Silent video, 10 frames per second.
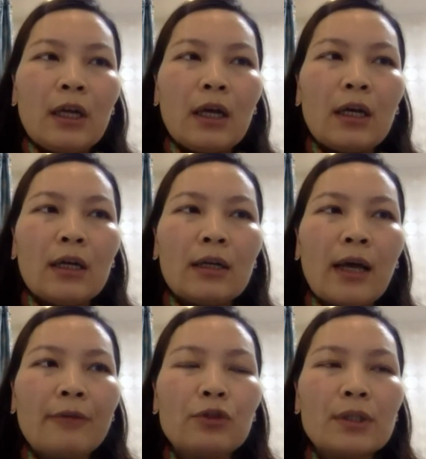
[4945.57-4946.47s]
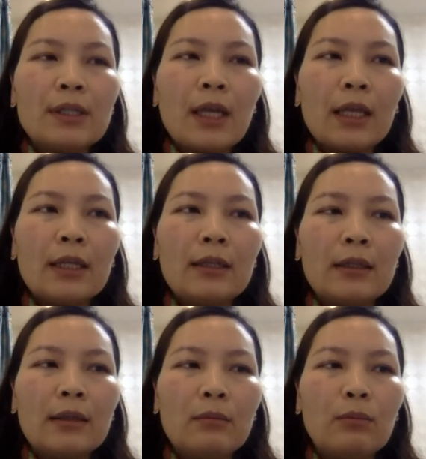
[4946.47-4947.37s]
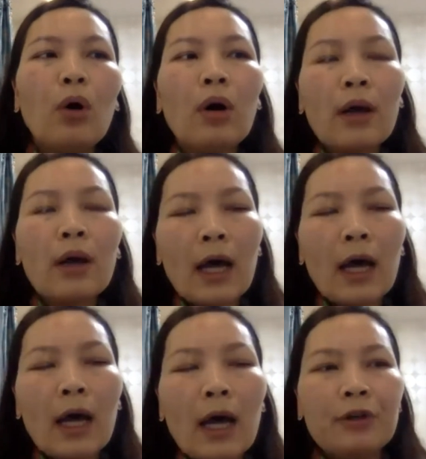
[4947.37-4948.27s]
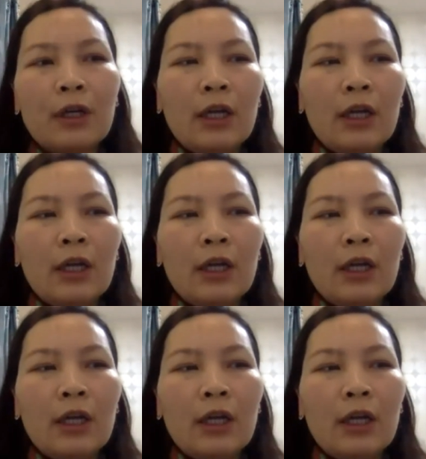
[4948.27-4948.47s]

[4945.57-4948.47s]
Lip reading: have to say more kind of